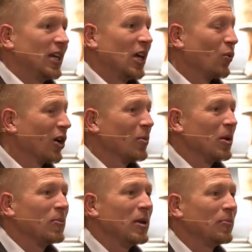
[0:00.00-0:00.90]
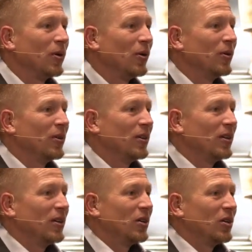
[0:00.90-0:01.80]
And we're going to be a people
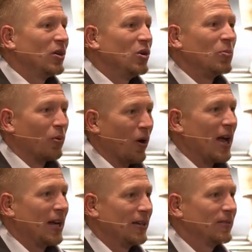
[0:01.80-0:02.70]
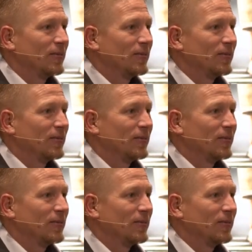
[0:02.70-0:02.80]
who pray.